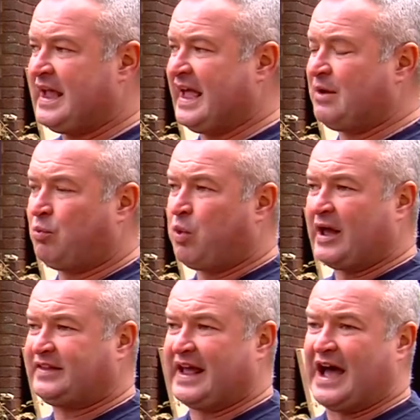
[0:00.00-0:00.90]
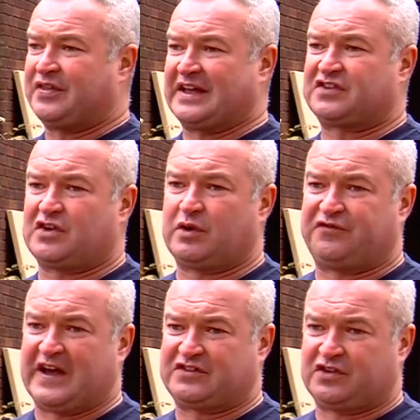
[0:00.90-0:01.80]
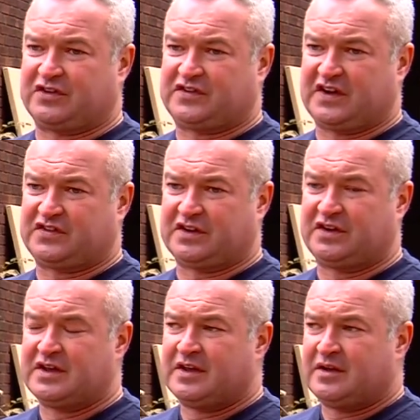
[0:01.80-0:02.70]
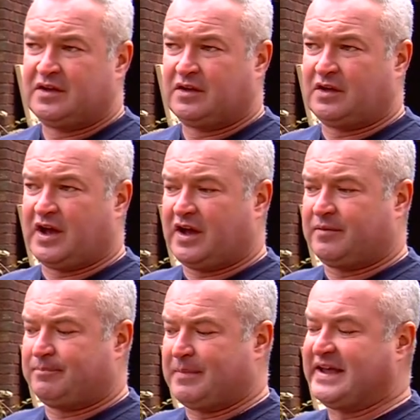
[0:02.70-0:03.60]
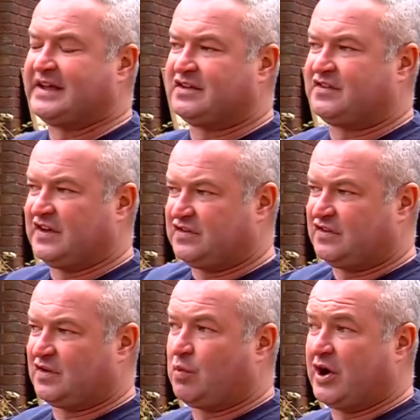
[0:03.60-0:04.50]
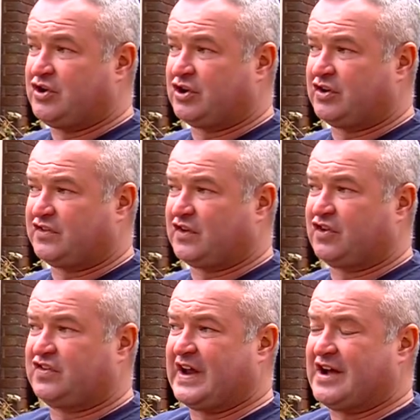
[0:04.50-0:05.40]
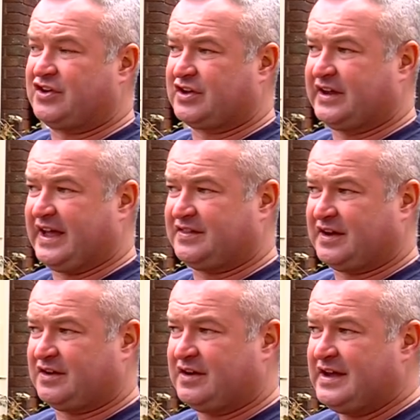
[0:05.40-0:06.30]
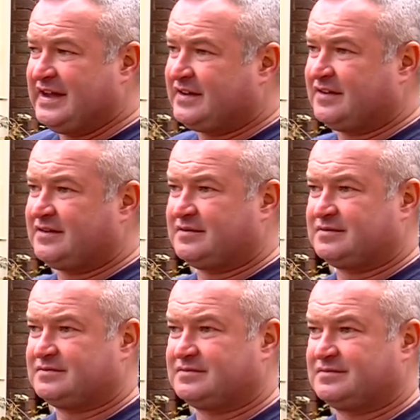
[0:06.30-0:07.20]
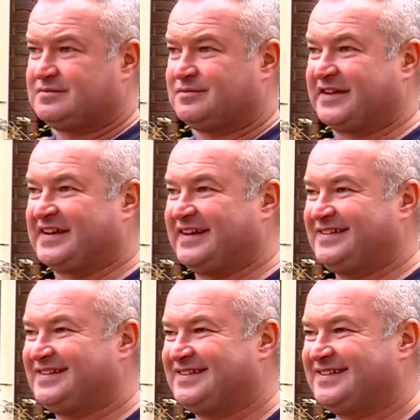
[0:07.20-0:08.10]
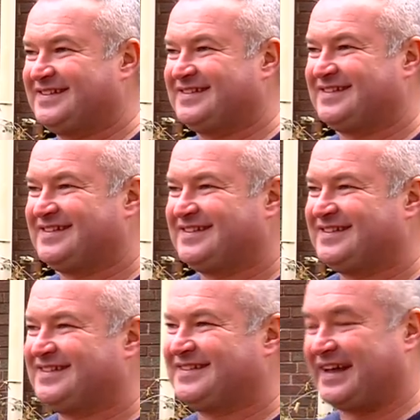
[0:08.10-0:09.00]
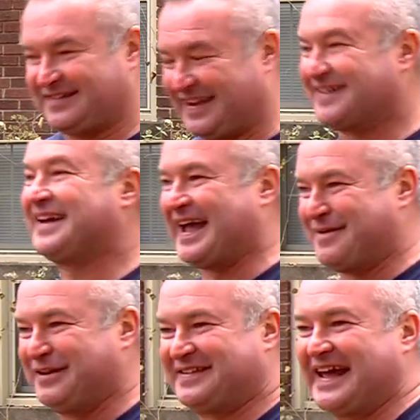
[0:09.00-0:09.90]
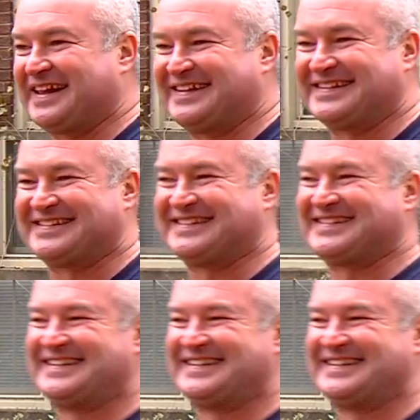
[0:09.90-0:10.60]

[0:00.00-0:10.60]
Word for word: and what, how that's going to affect your decision, uh, making decisions on where you're going to search and how you're going to get there. What's that? Exact. How many satellite dishes?